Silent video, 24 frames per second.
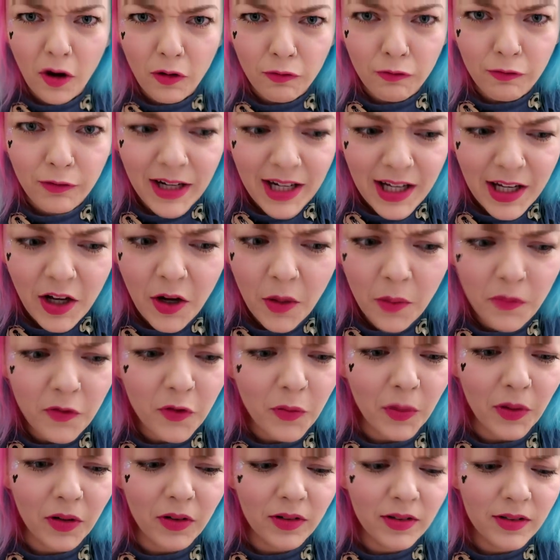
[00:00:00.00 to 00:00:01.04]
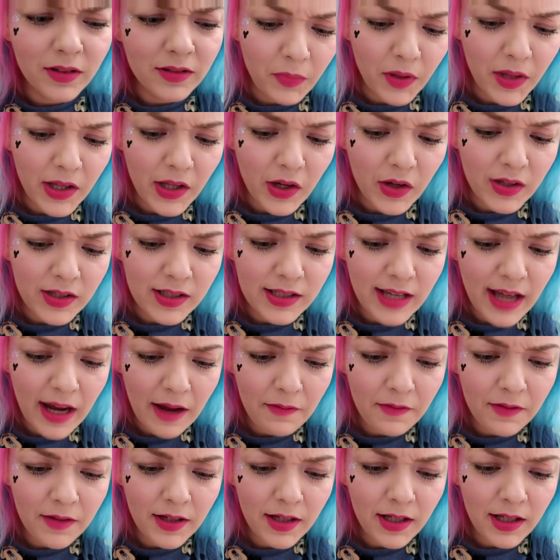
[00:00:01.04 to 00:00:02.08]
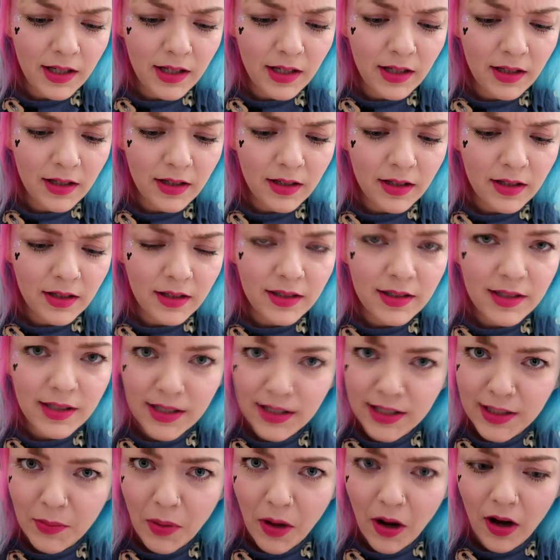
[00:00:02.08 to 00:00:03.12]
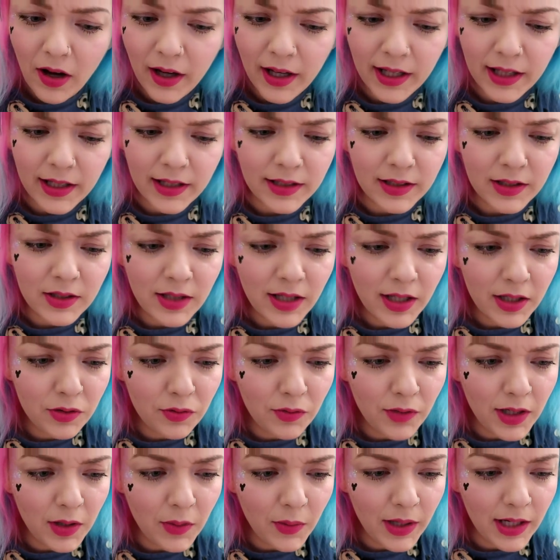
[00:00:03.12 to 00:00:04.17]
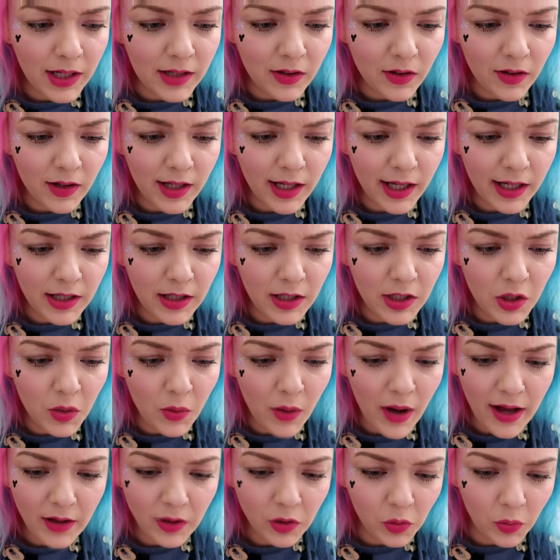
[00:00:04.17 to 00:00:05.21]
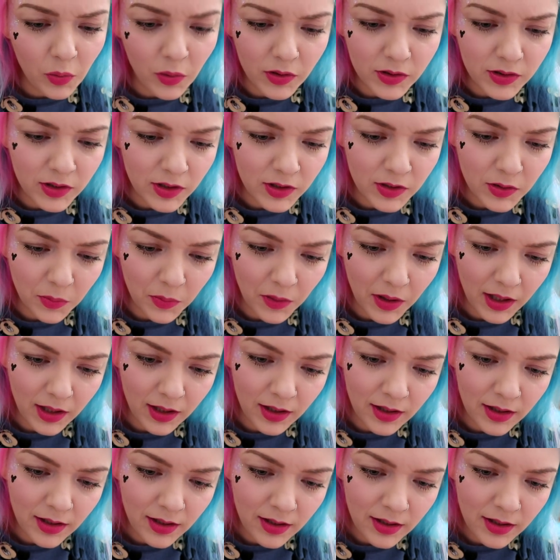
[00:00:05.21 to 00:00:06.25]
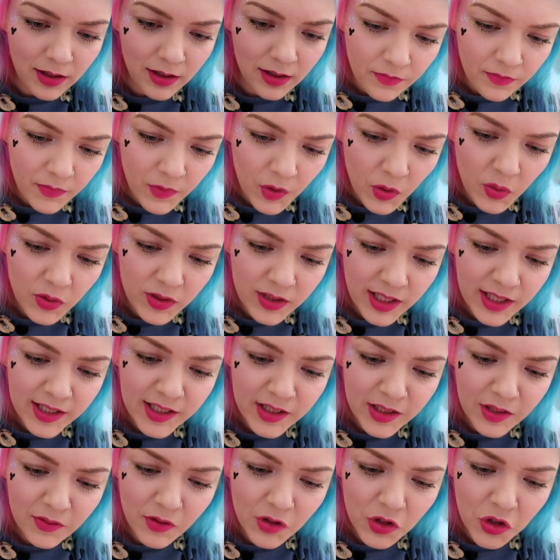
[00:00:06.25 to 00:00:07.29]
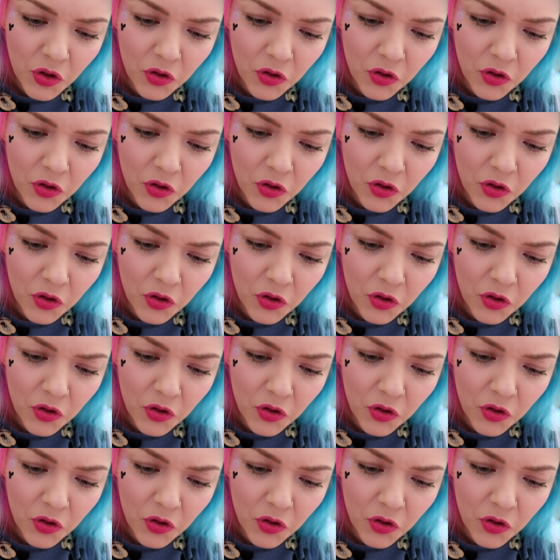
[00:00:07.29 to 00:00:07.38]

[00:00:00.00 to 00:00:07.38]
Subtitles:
are really comfortable, but they are definitely Disney Park ears. That's really weird. Are they like new adult ones or something? No, it says it's for